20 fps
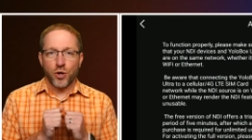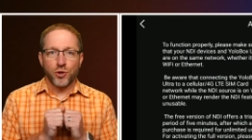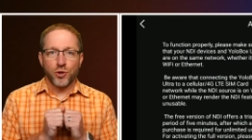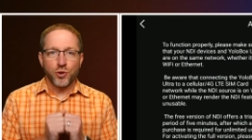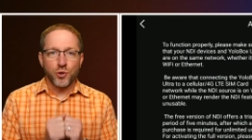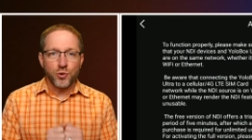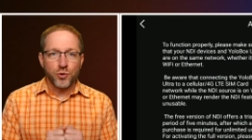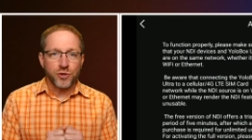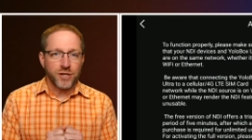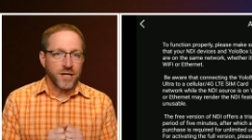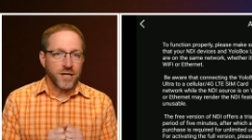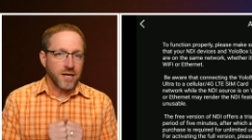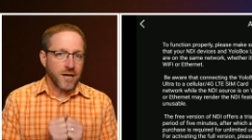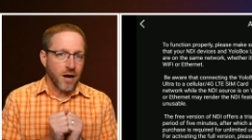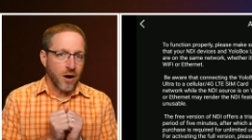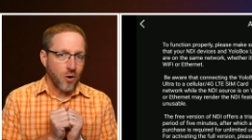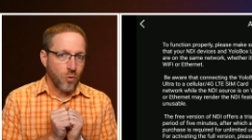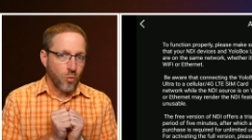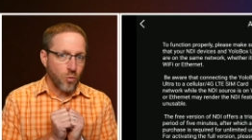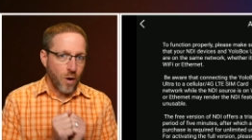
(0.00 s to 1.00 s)
using
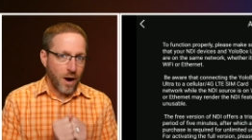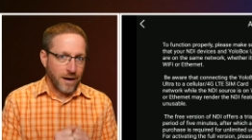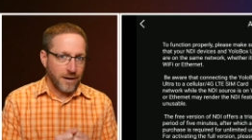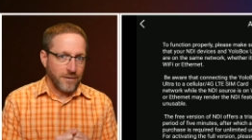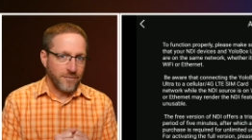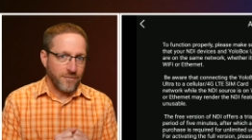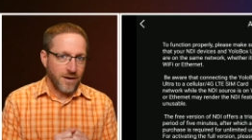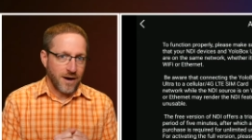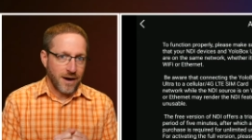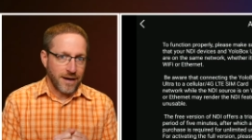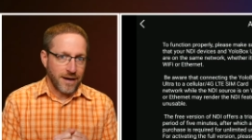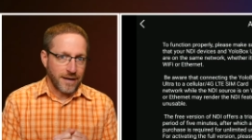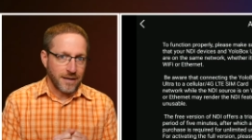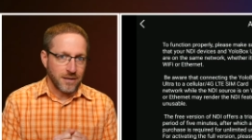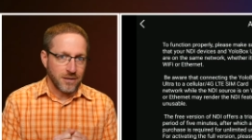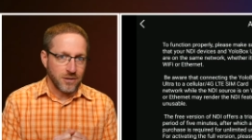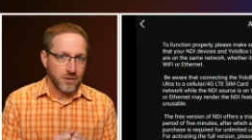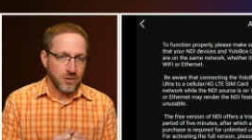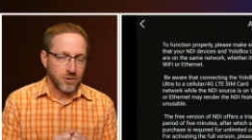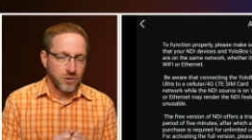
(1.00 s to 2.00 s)
Wi-Fi
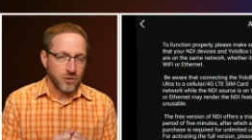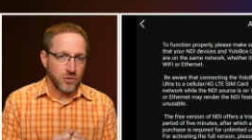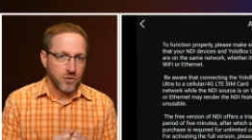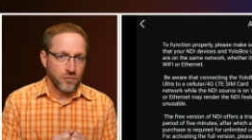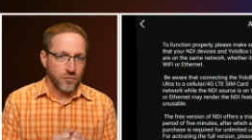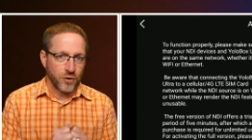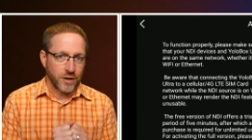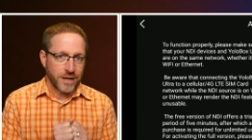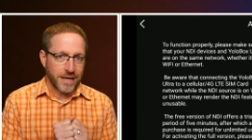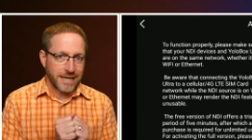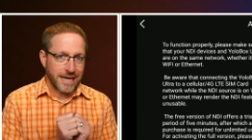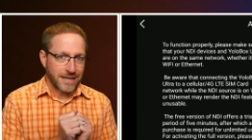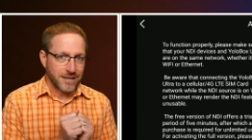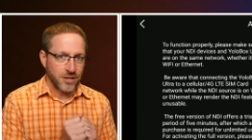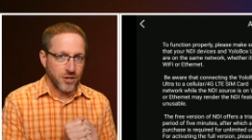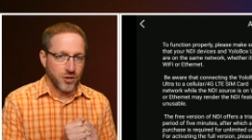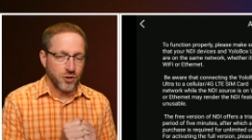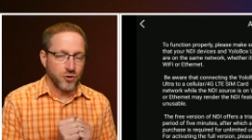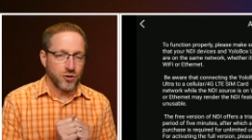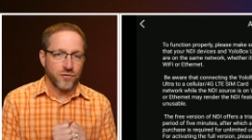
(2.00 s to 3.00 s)
for
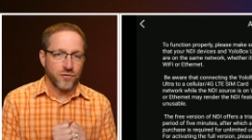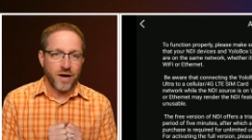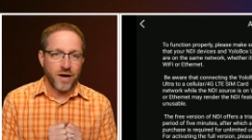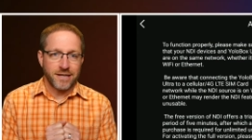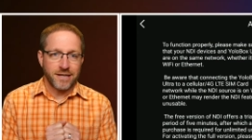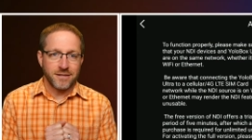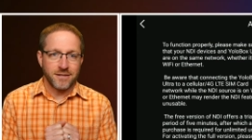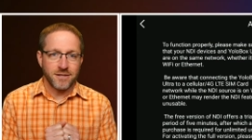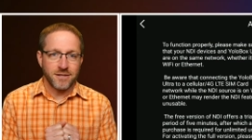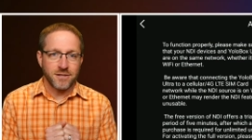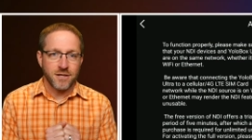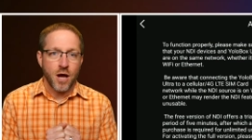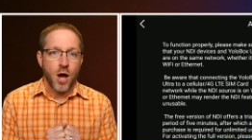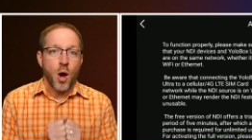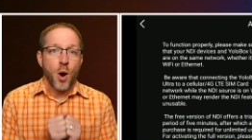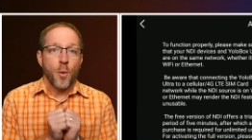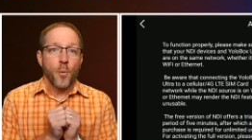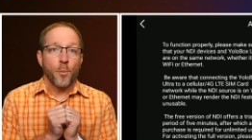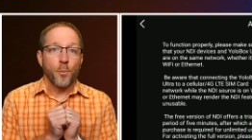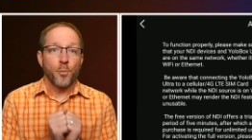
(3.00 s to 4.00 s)
connecting your devices,
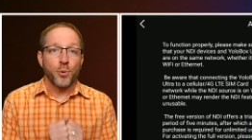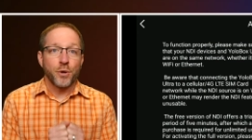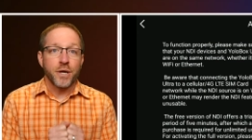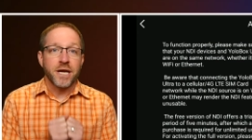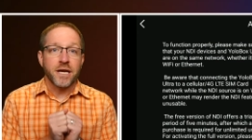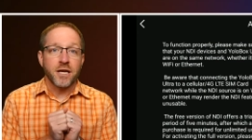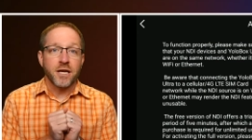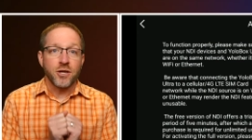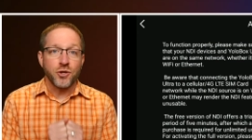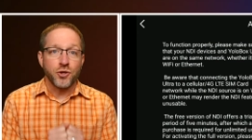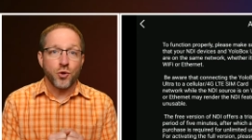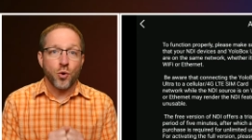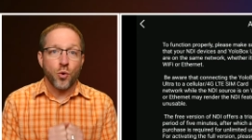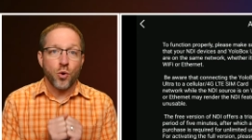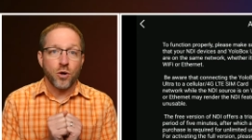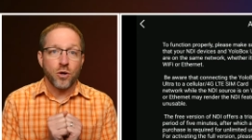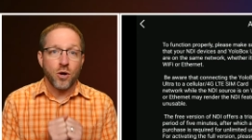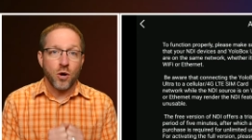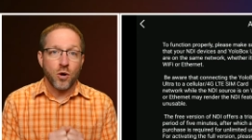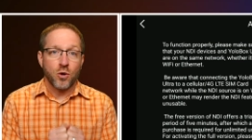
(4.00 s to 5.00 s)
bring
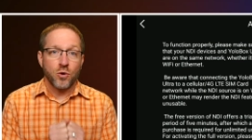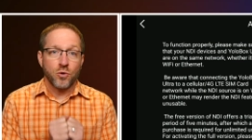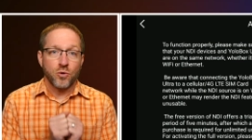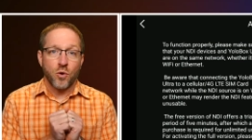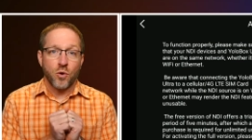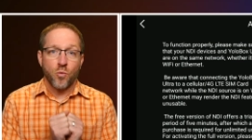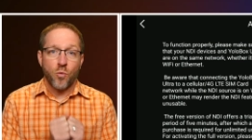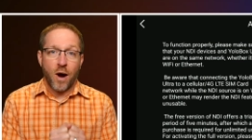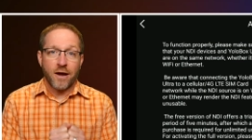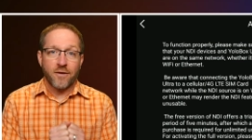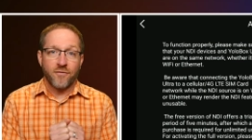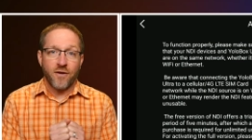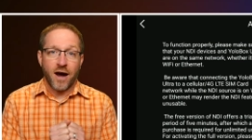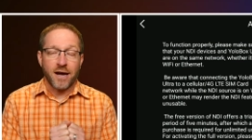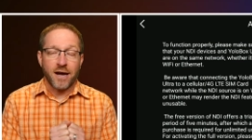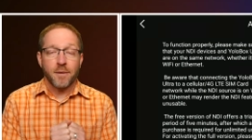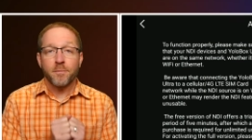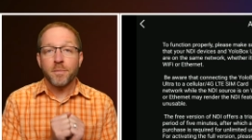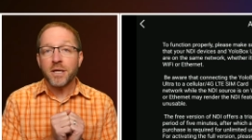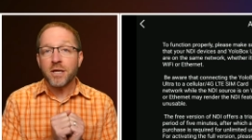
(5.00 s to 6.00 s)
your own
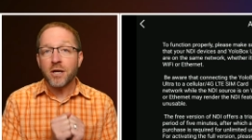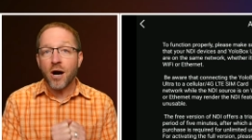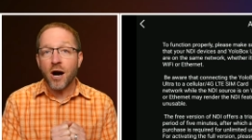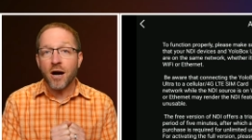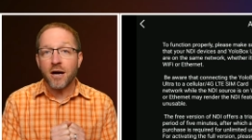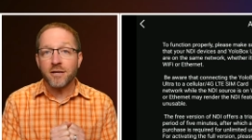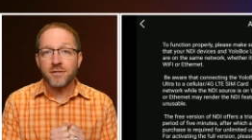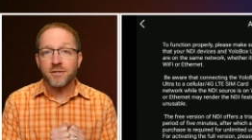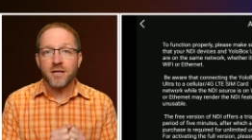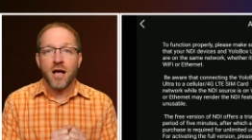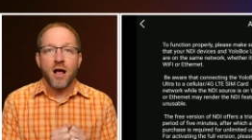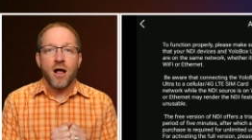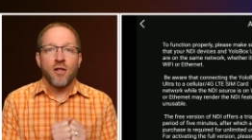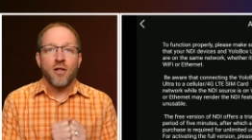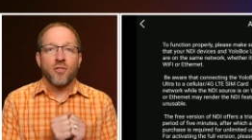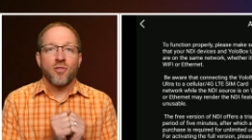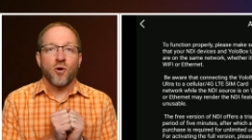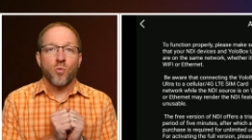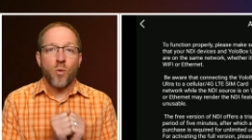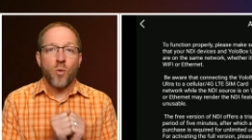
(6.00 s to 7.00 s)
Wi-Fi because
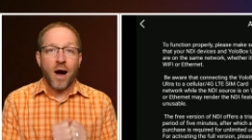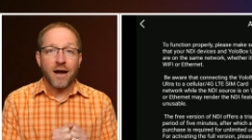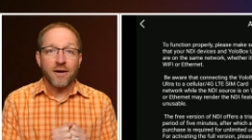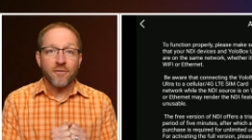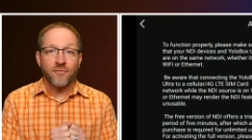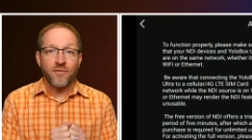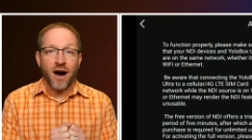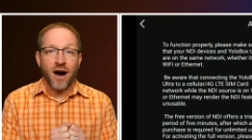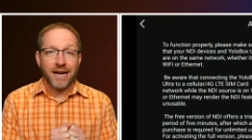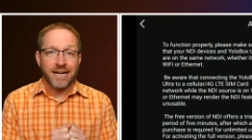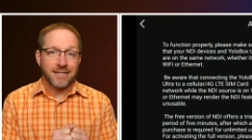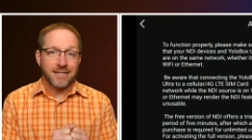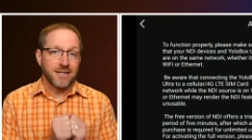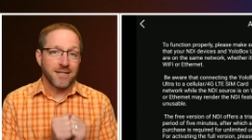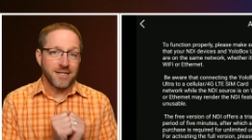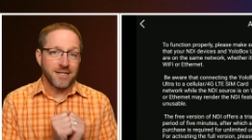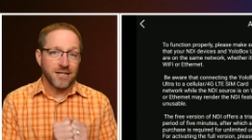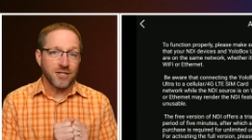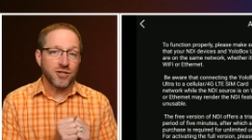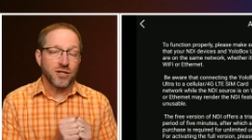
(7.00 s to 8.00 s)
the Wi-Fi is
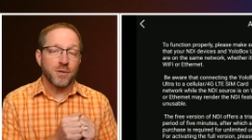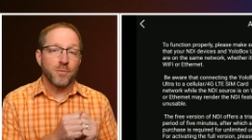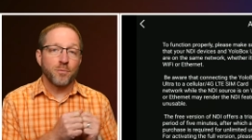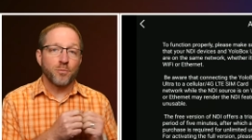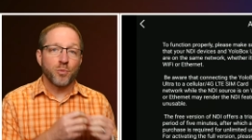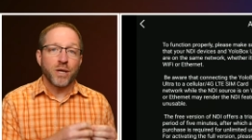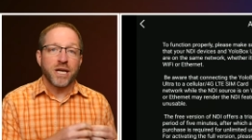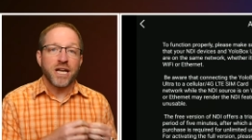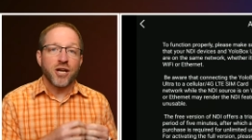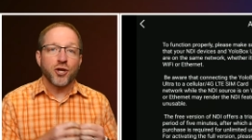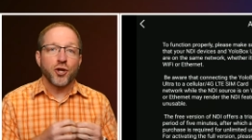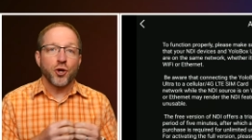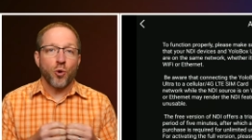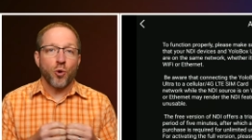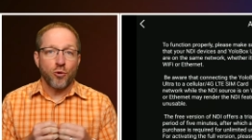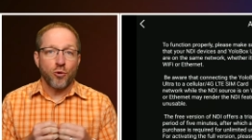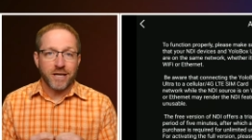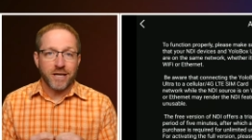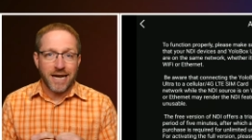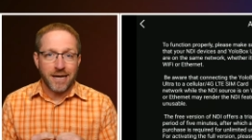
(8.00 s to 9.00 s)
essentially bringing your
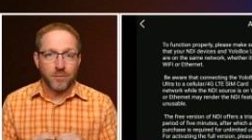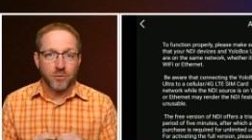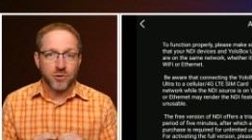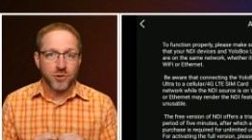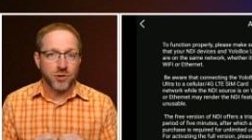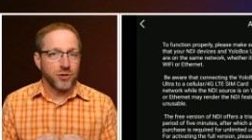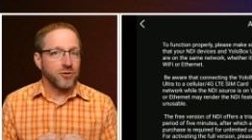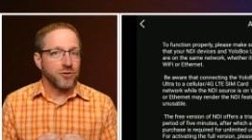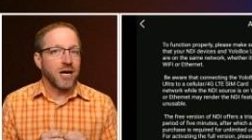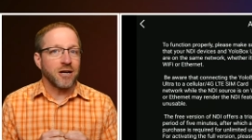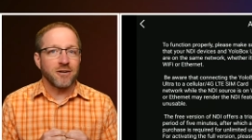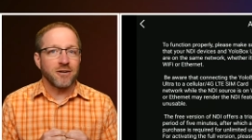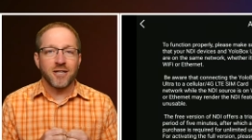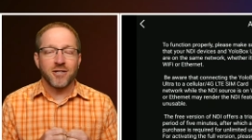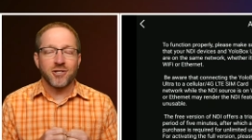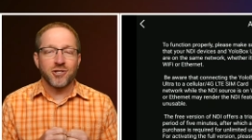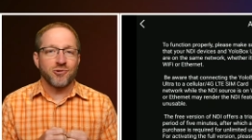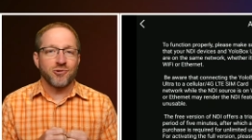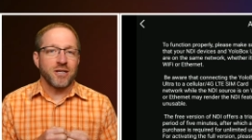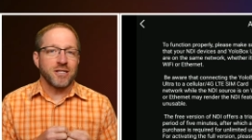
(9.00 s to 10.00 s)
own cables. You're not going
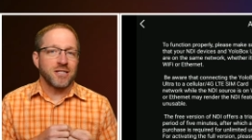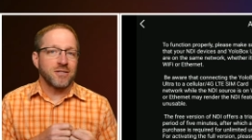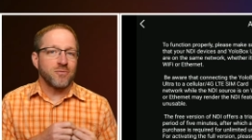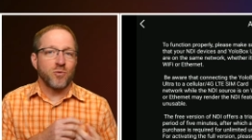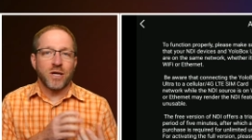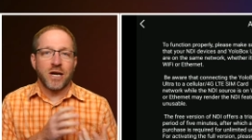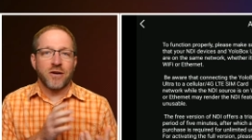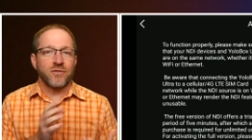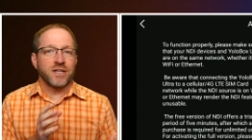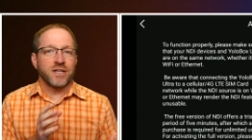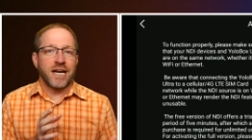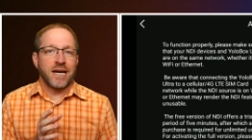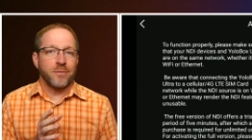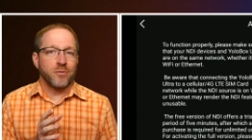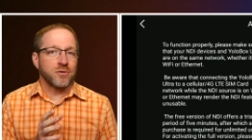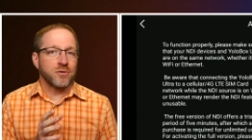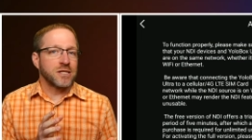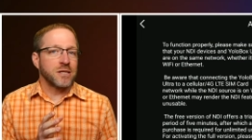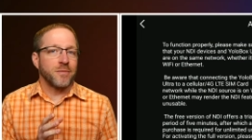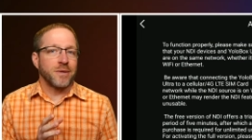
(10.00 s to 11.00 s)
to trust whatever
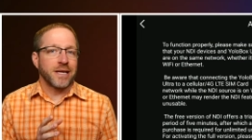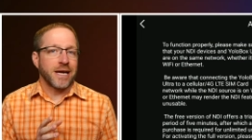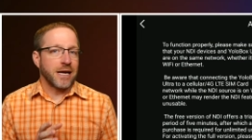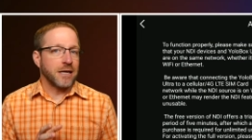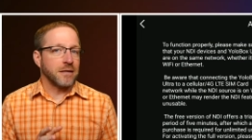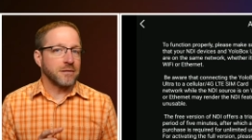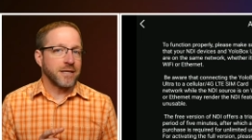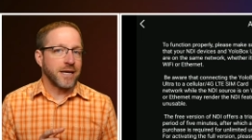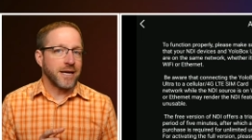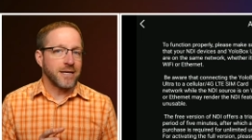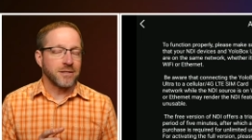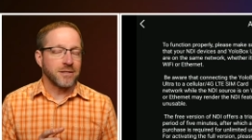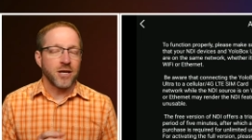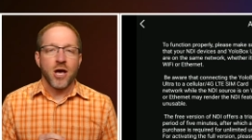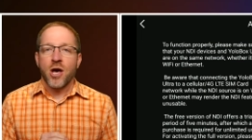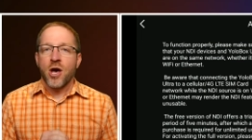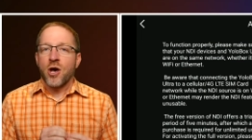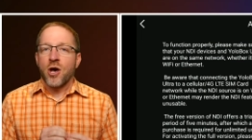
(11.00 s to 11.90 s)
cable somebody else has.